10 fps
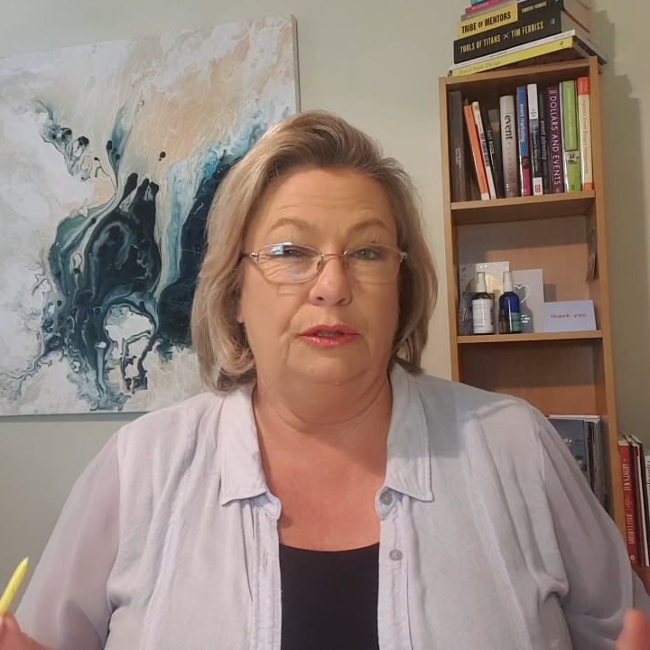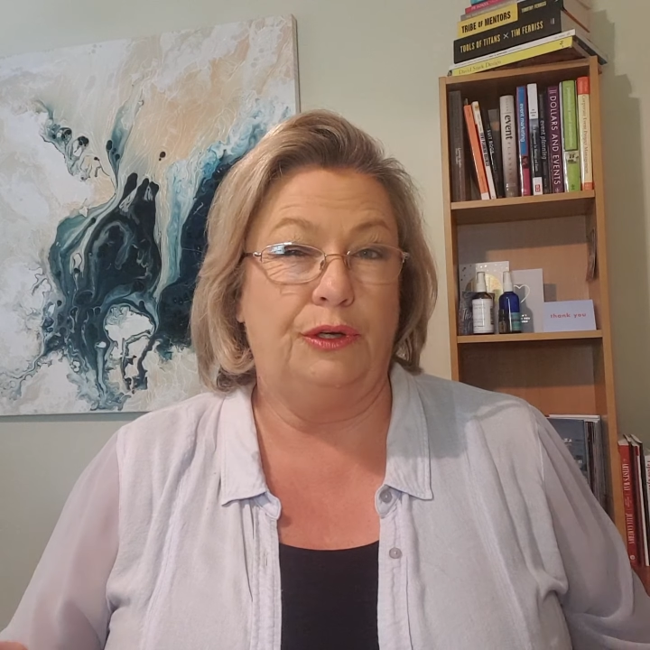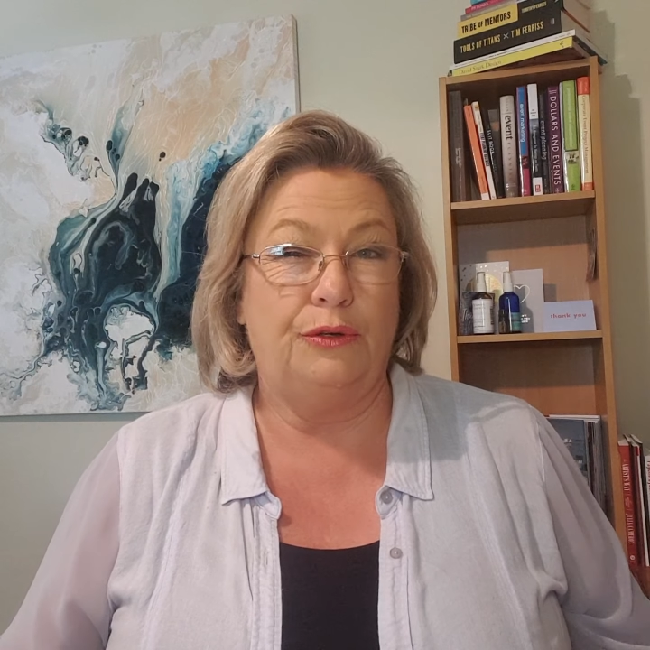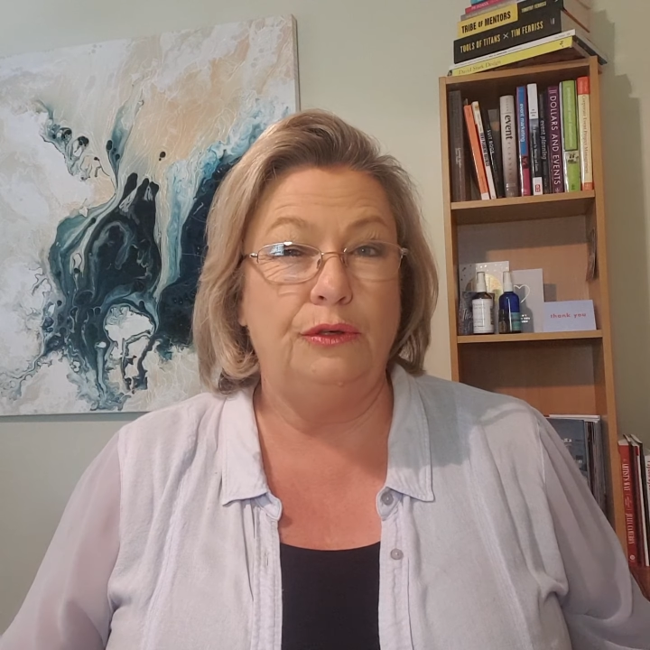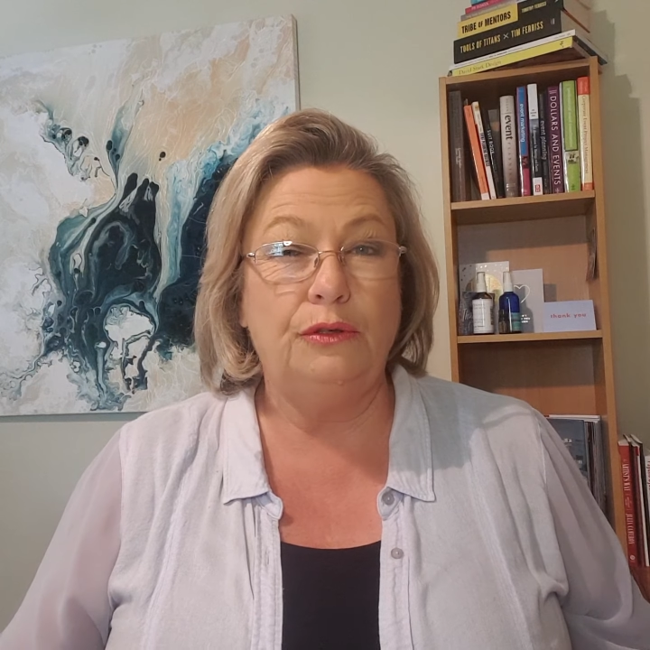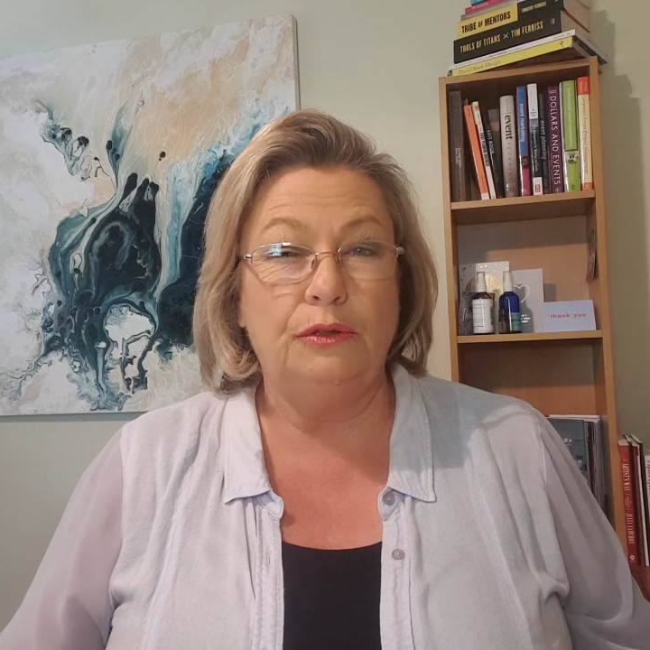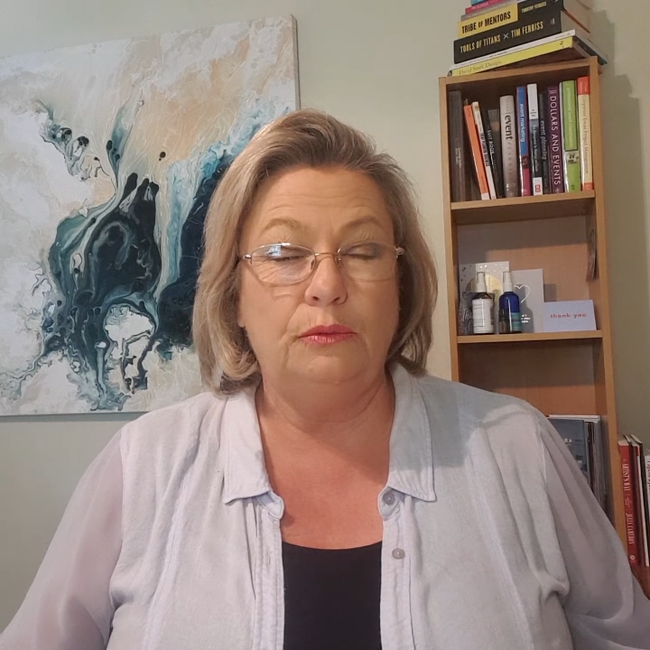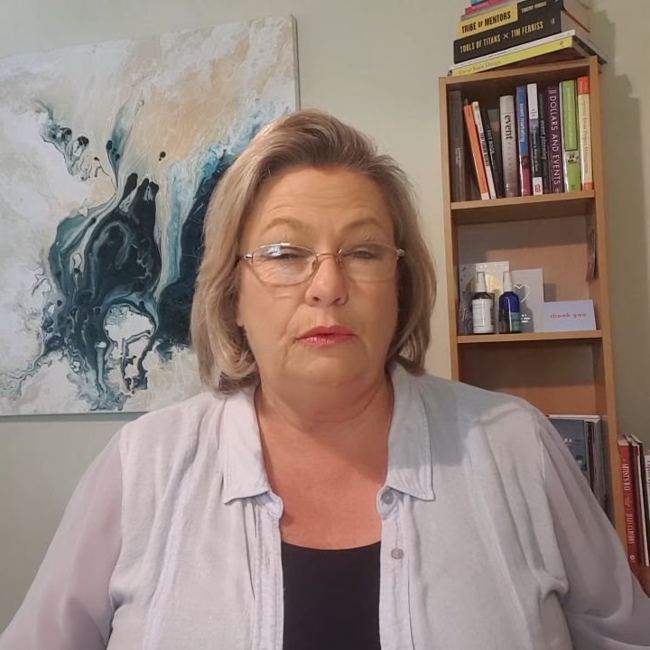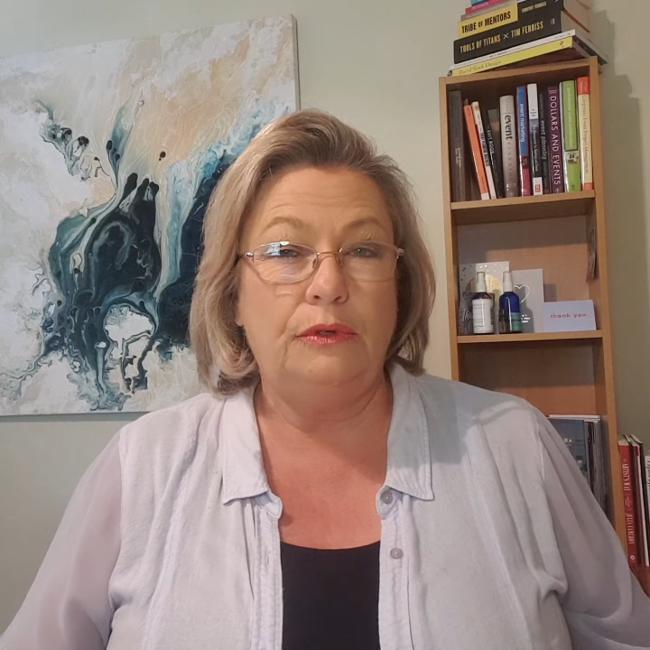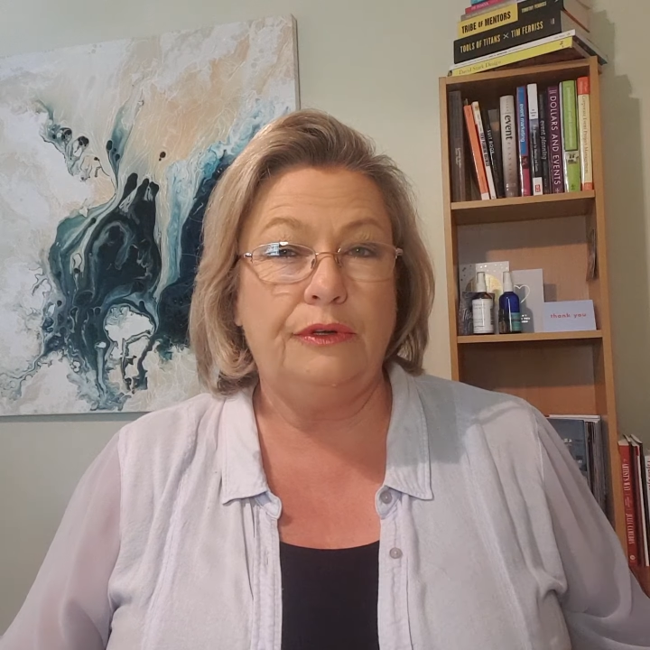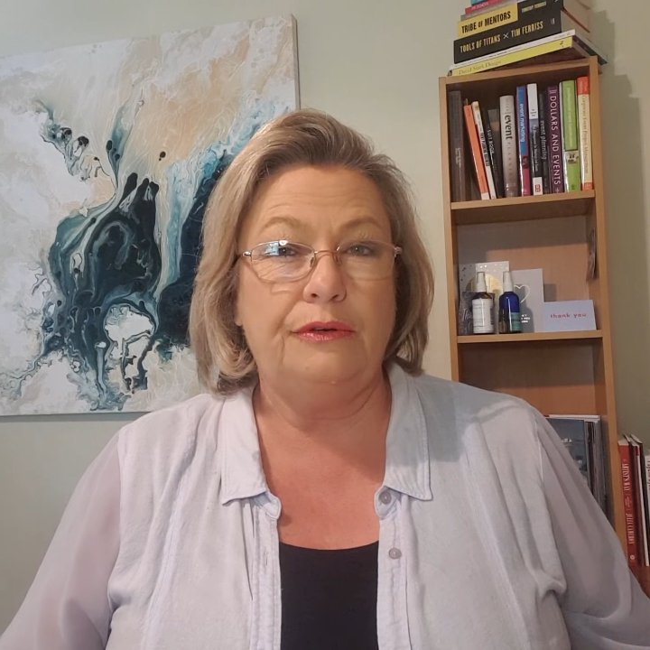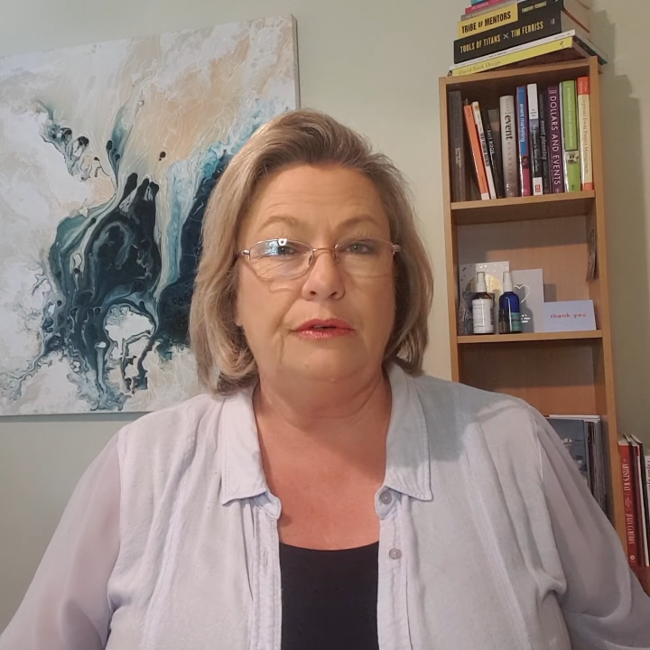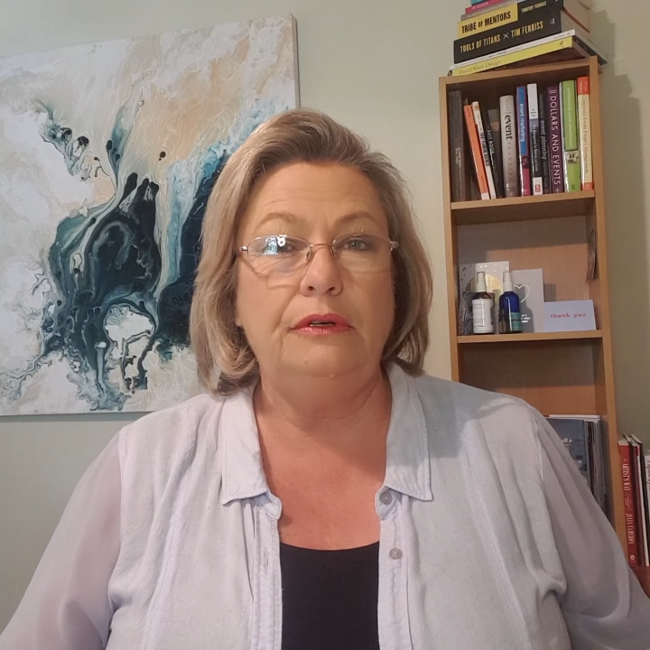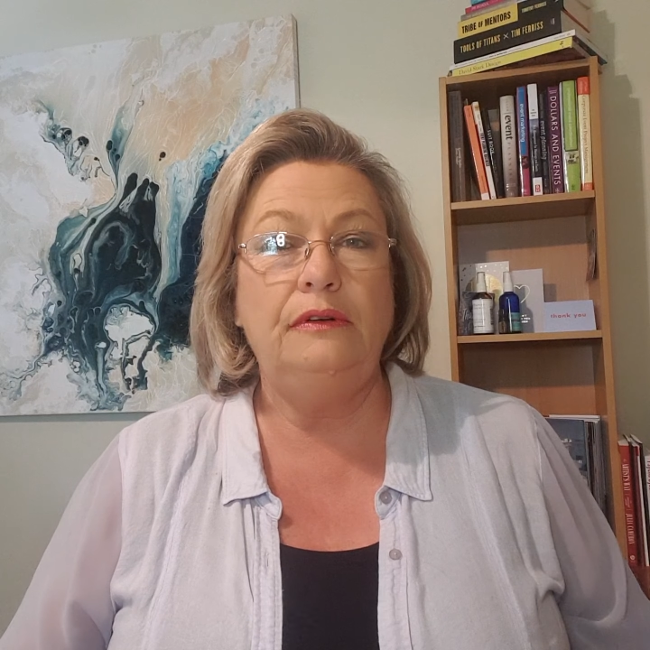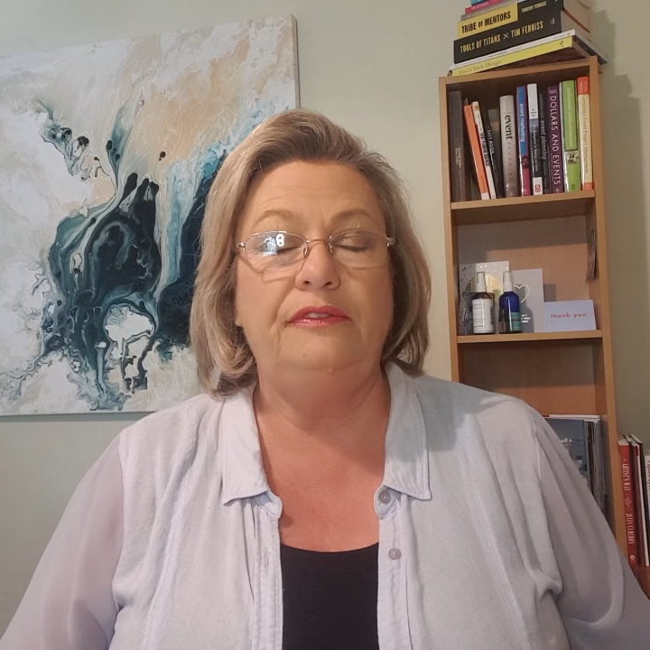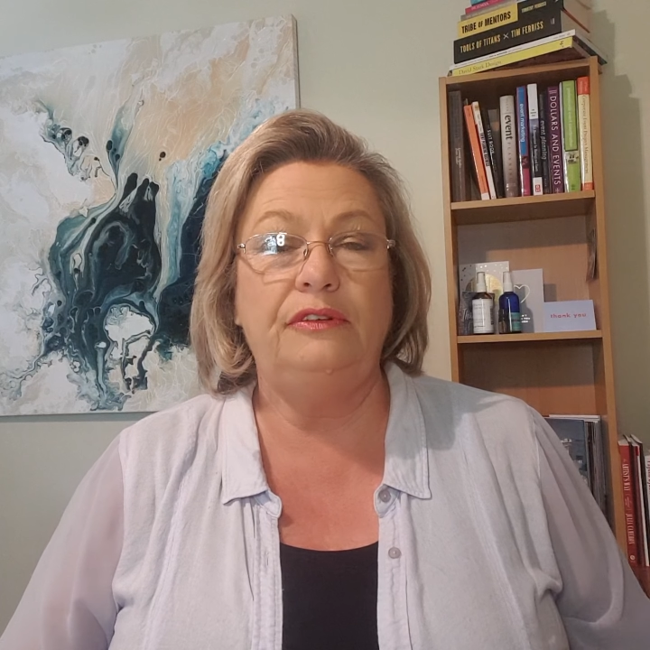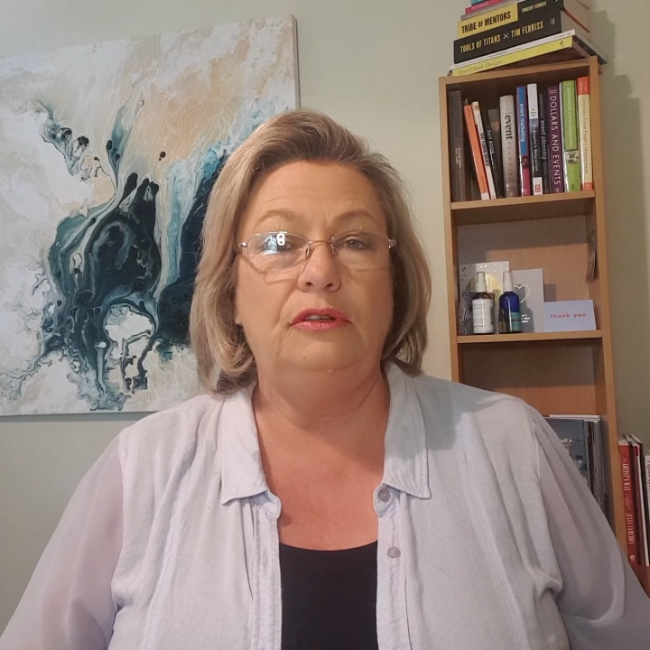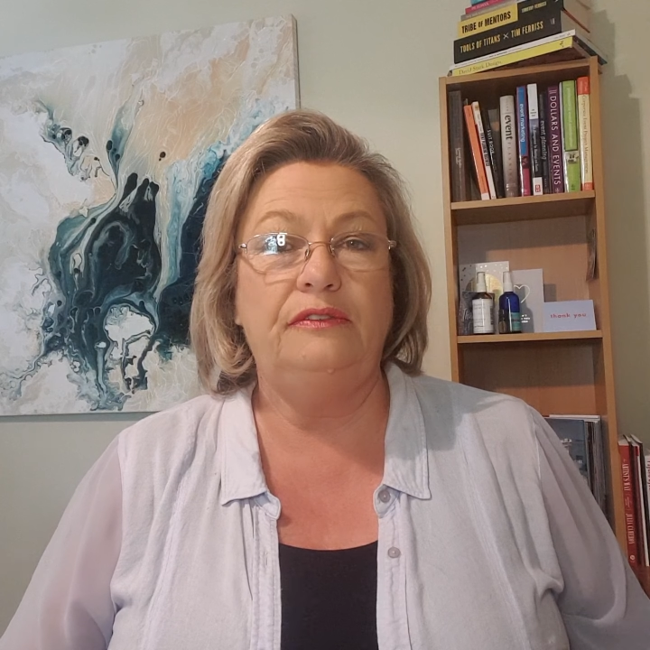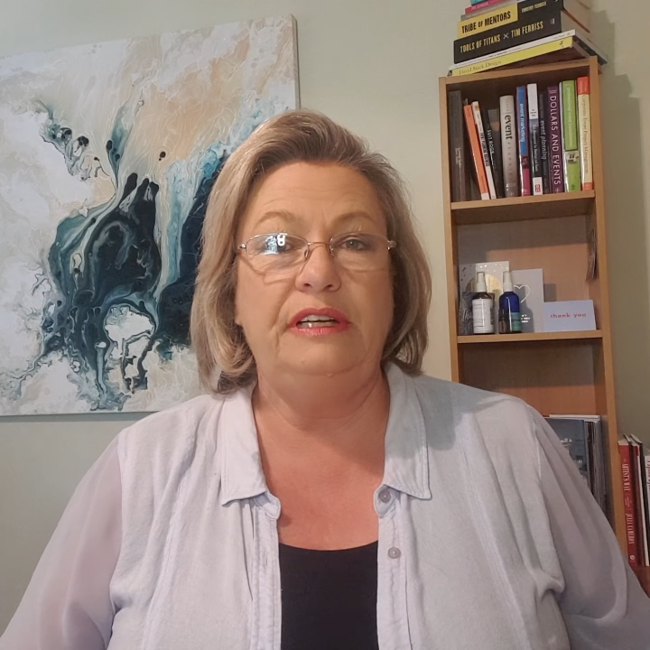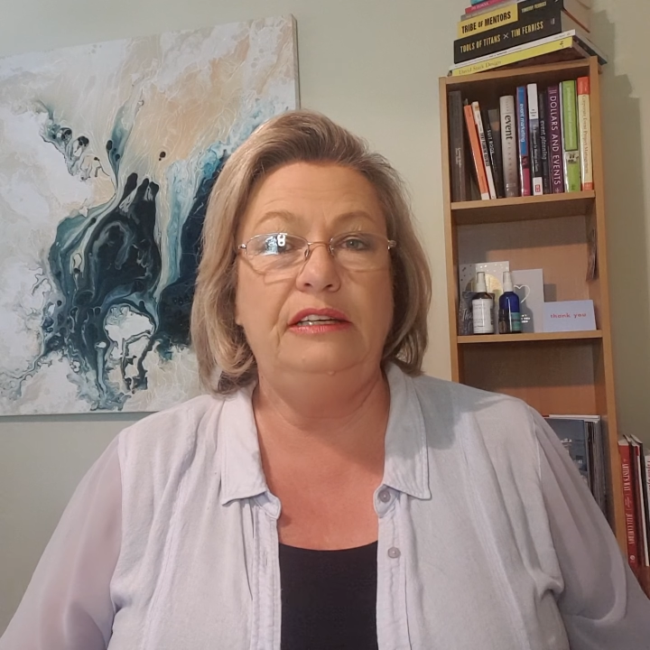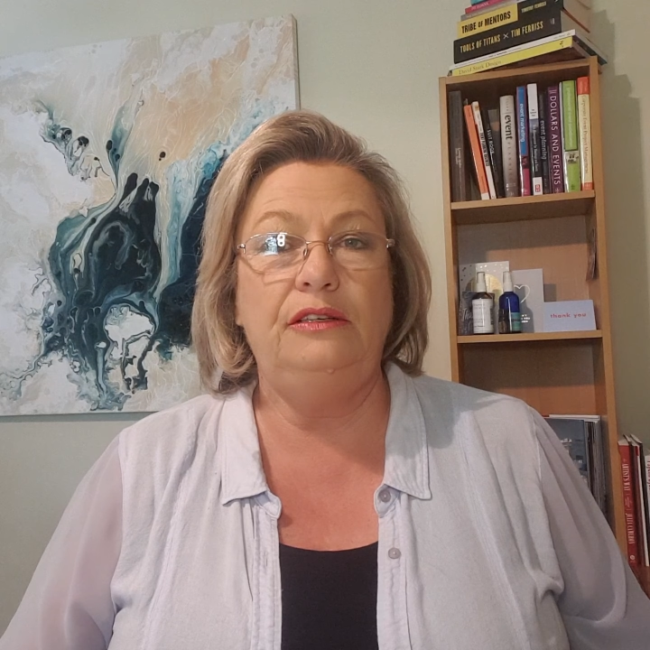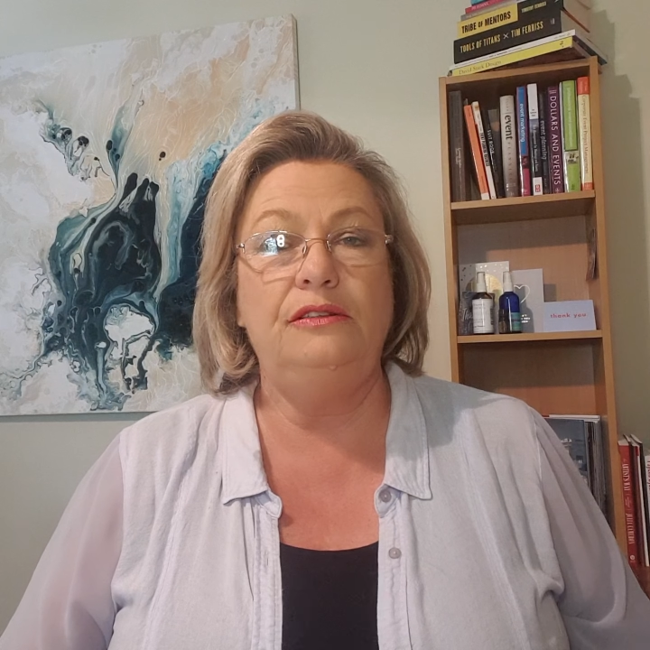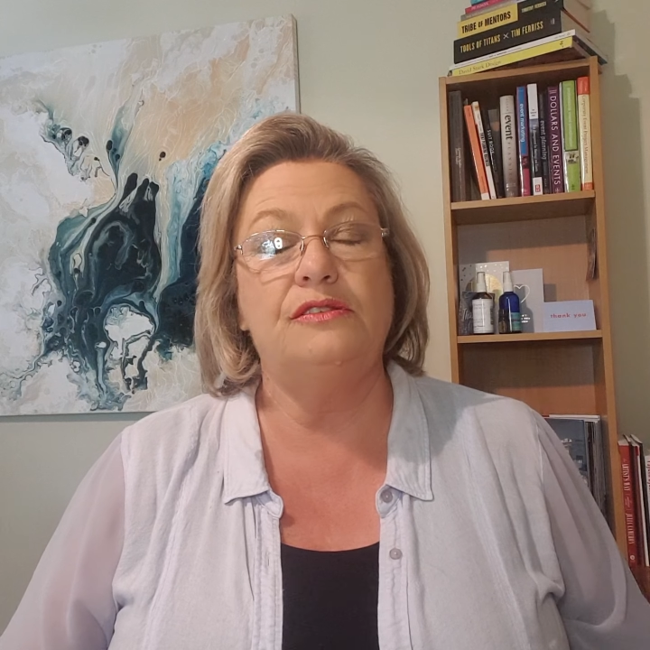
Google walkthrough for your venue.